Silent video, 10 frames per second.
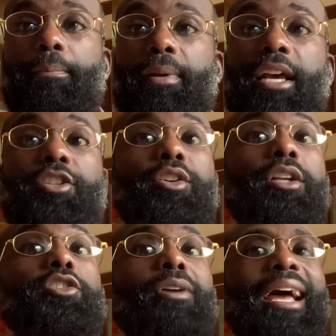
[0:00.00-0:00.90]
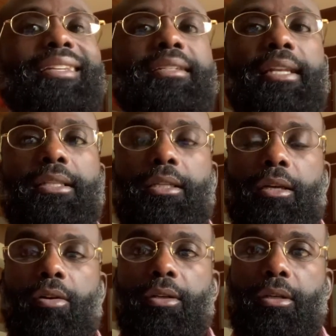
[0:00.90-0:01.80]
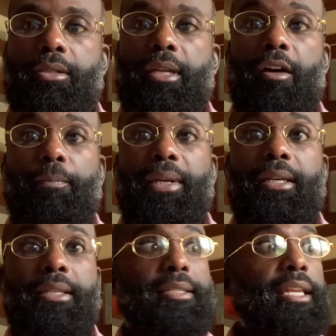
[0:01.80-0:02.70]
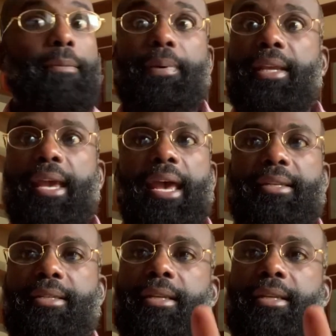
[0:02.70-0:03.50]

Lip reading: Plus, you're dry snitching on yourself because CPS